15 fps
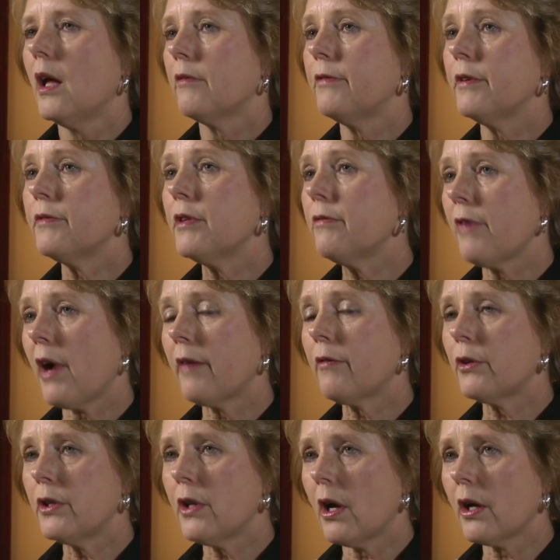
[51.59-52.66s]
55
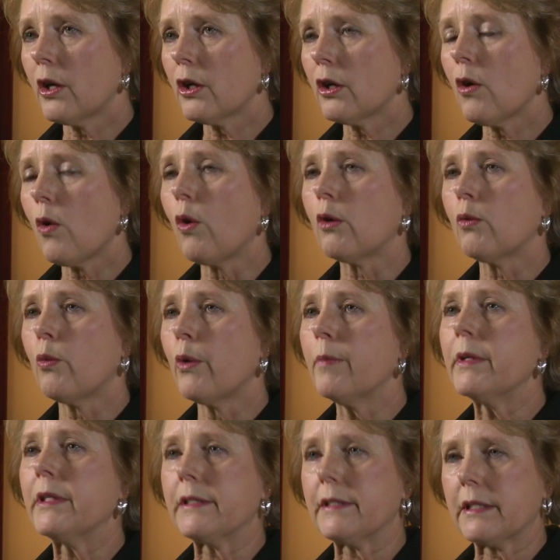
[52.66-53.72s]
or younger or
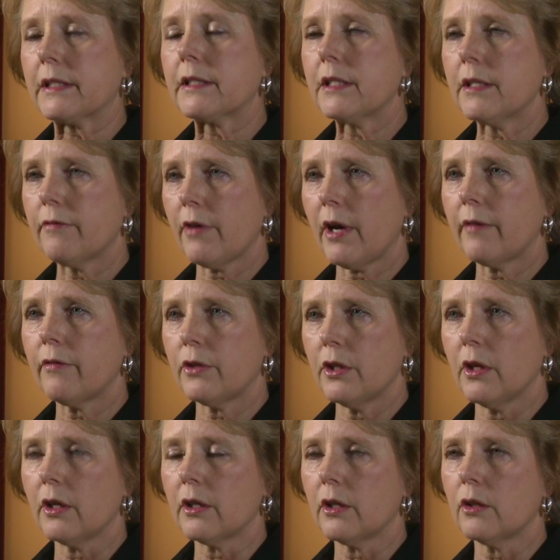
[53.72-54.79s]
women 65 or
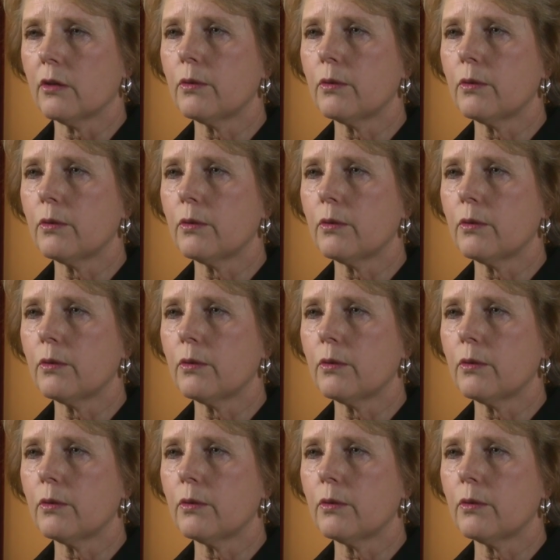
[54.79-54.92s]
younger.